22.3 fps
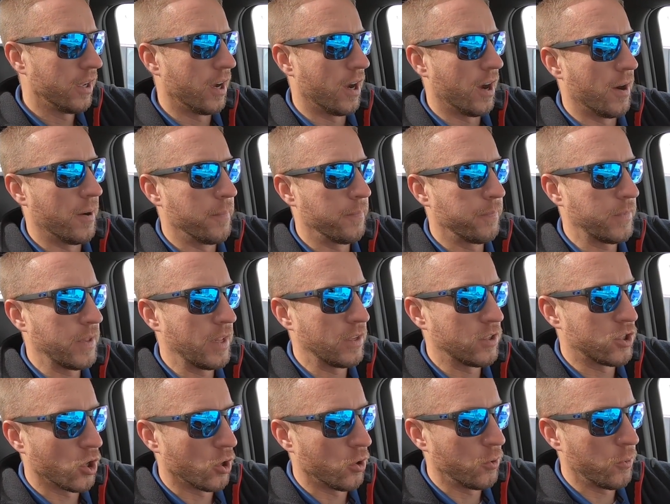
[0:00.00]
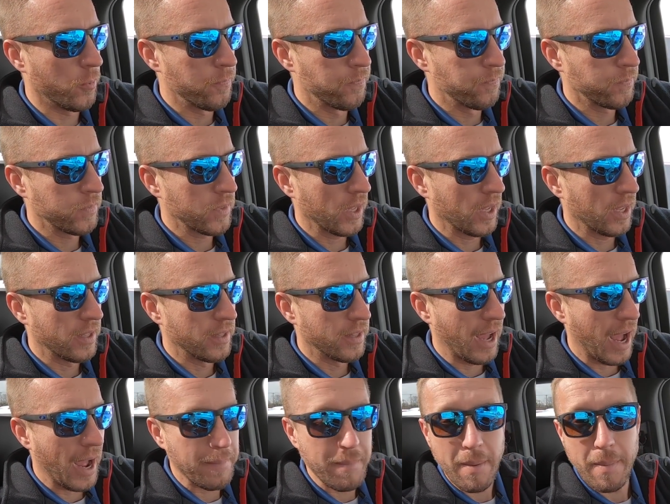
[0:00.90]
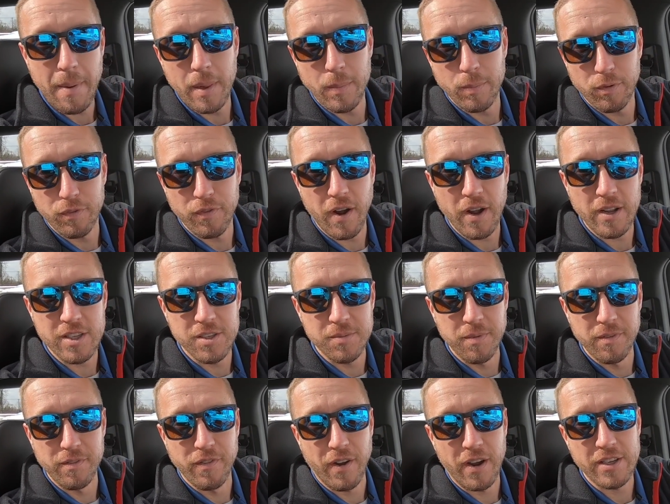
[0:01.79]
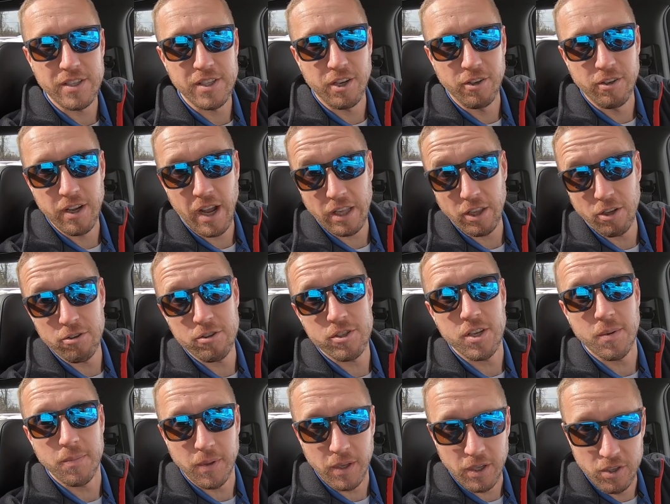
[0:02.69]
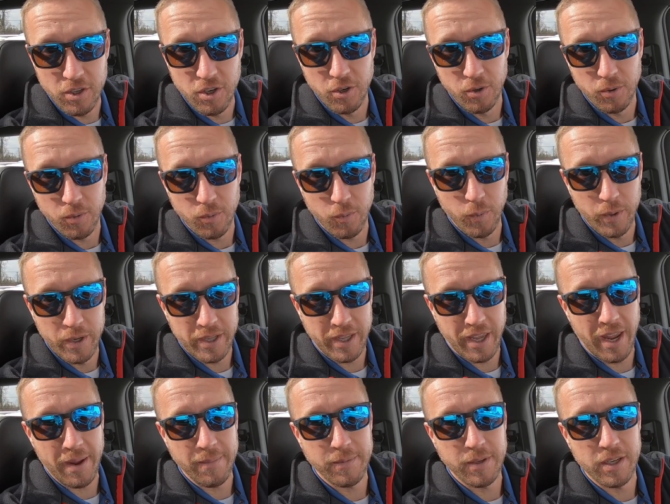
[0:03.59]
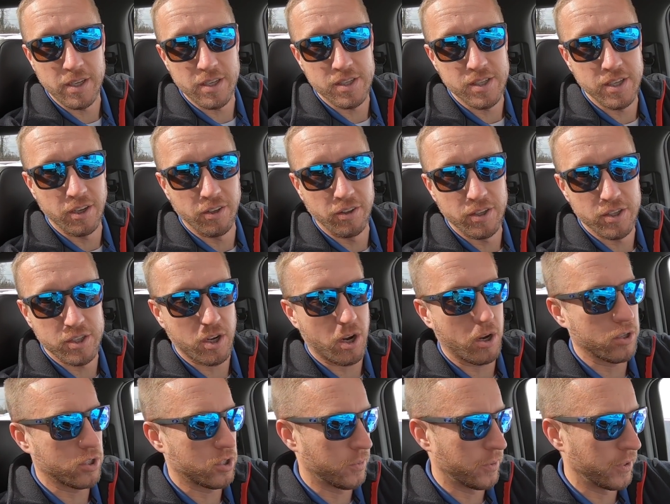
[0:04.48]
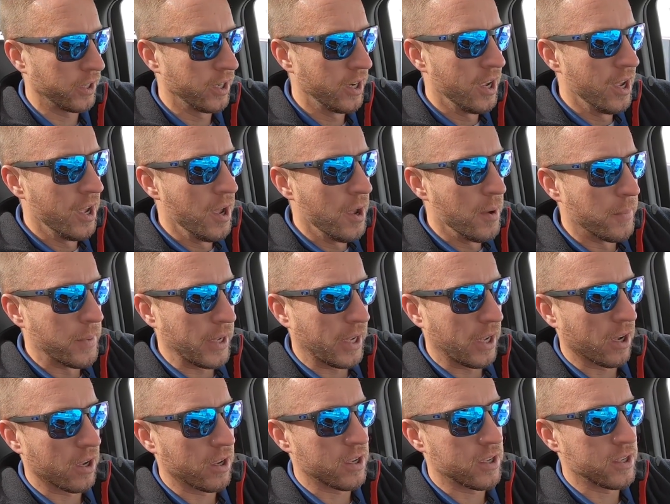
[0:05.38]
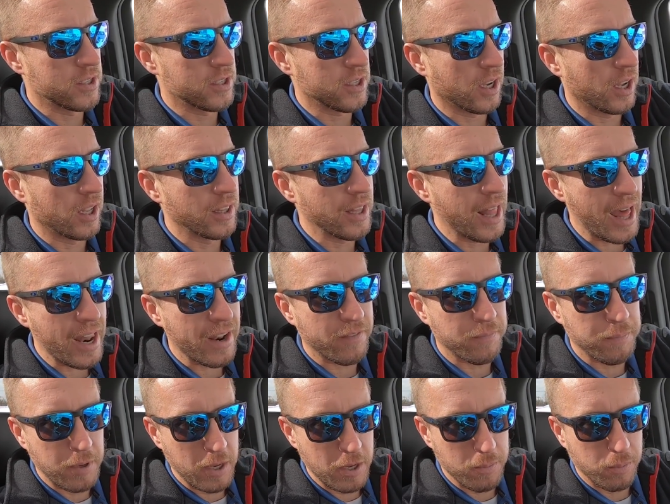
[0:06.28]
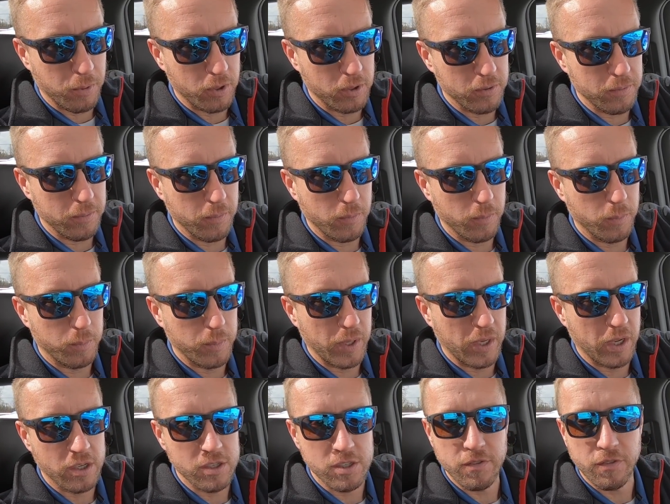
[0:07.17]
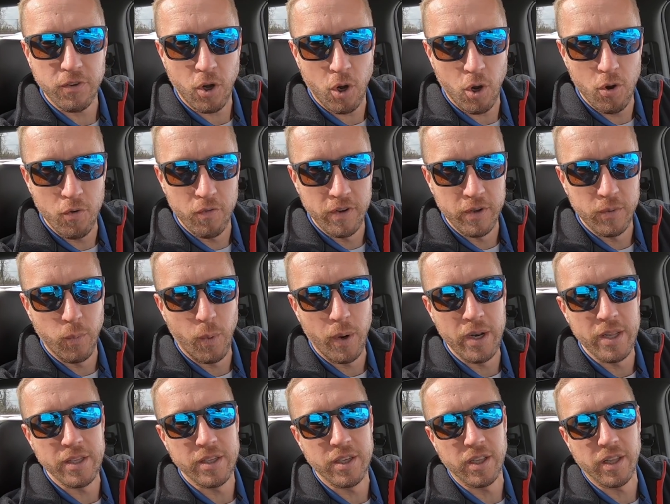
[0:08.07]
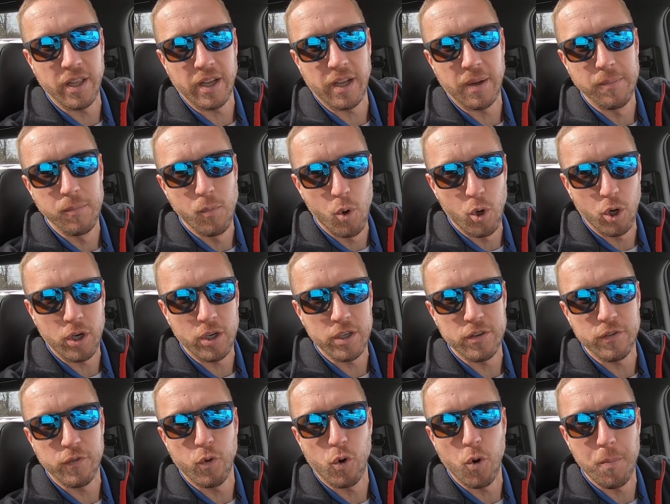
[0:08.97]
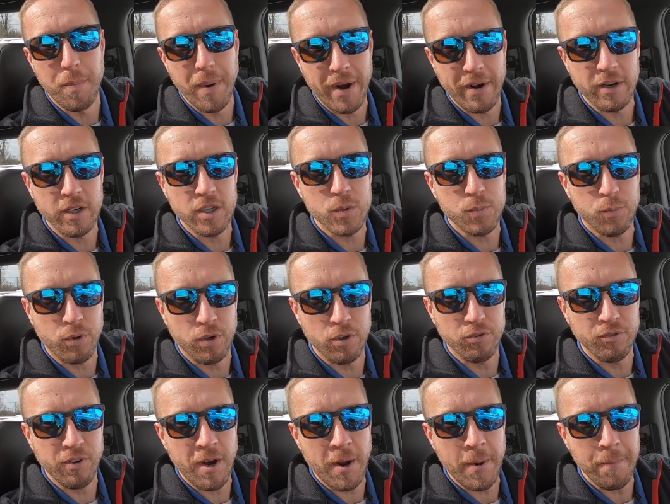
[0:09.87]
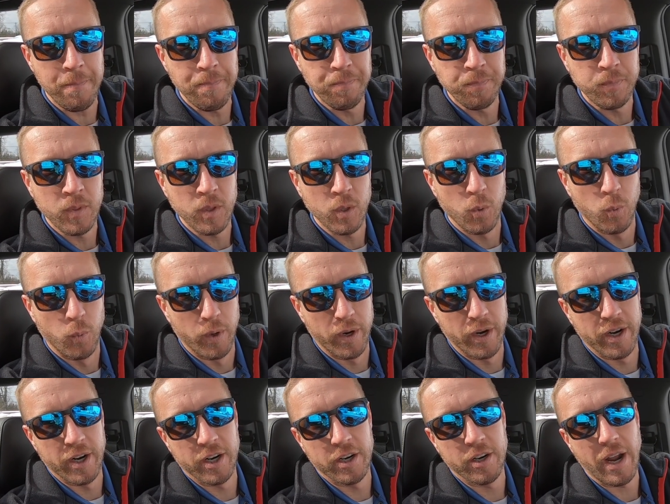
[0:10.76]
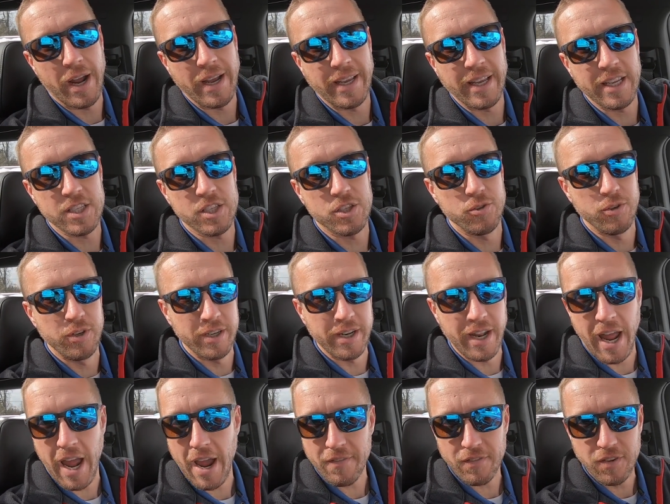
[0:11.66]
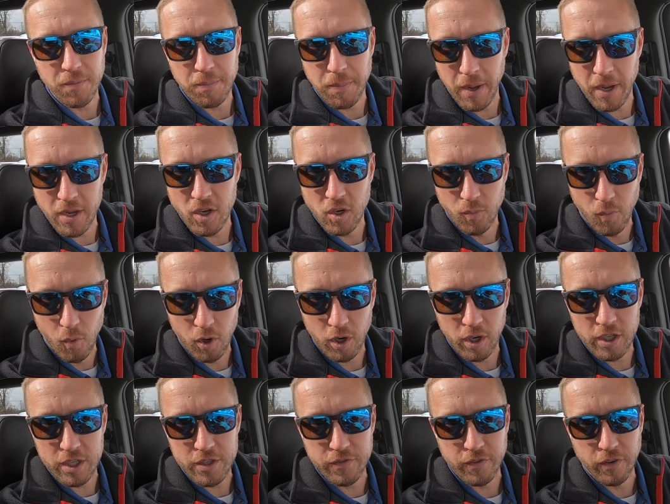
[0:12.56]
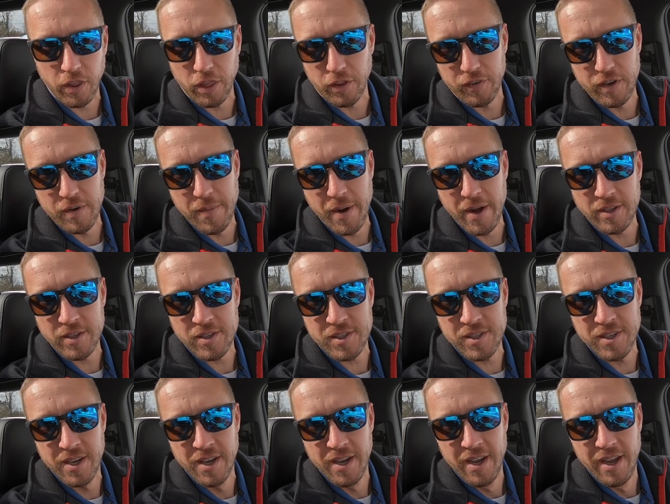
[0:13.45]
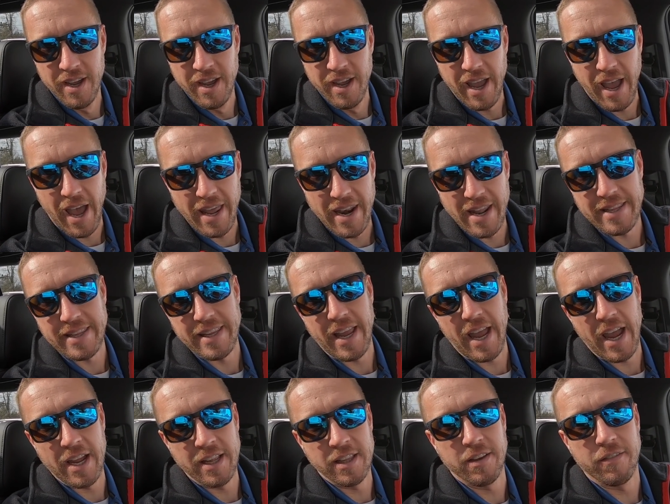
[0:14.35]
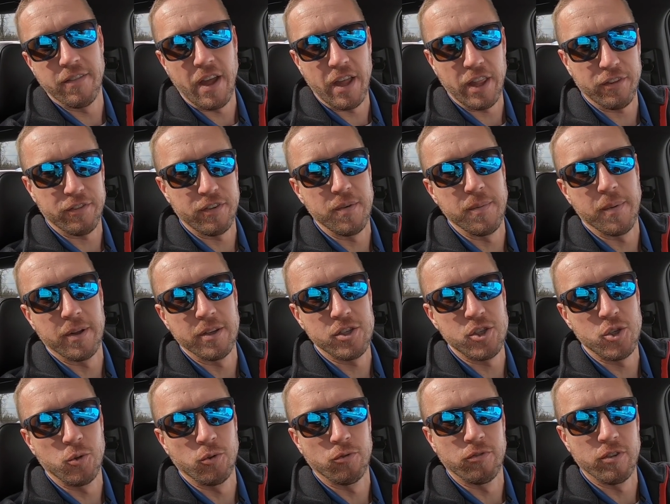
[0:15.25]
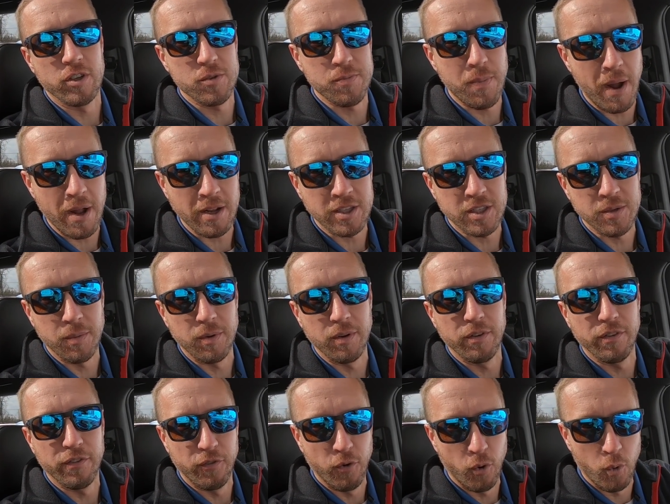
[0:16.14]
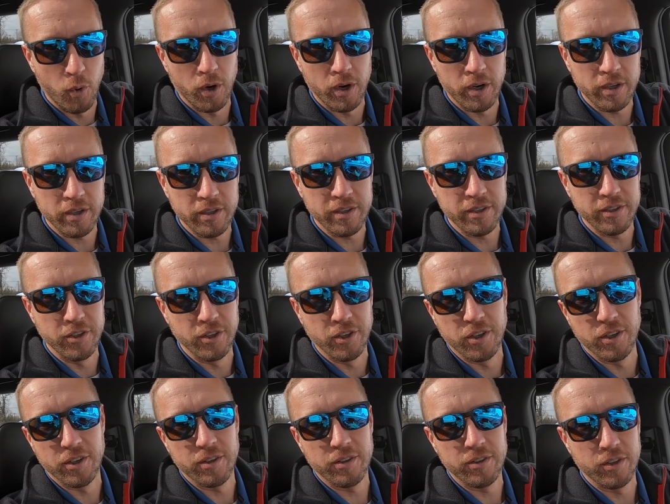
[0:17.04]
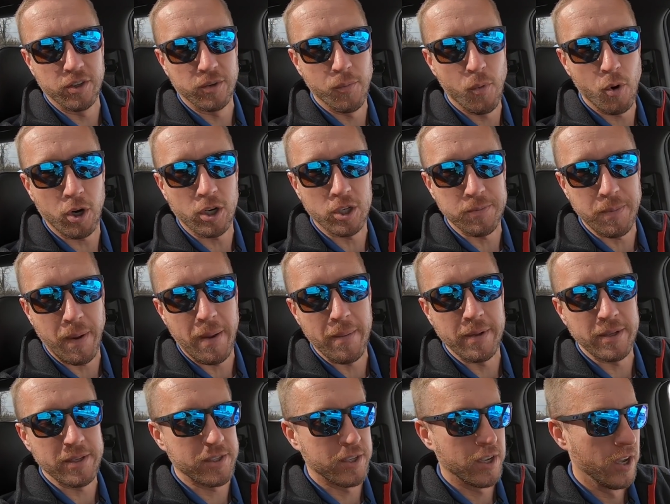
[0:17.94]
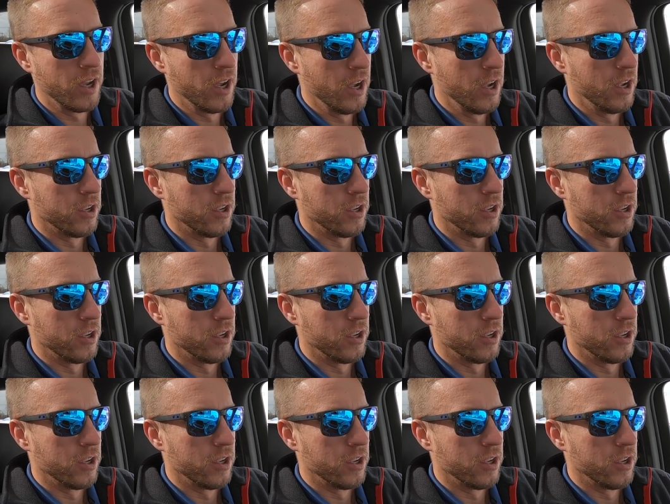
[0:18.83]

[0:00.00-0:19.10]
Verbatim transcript: Um, so I might be able to provide some advice here. I learned something new when it came to this deal, this customer, because a lot of people, because of COVID, went into like a mortgage forbearance program where I guess you didn't have to pay your mortgage for three months and at the end of that three months, you're responsible for your your mortgage payments.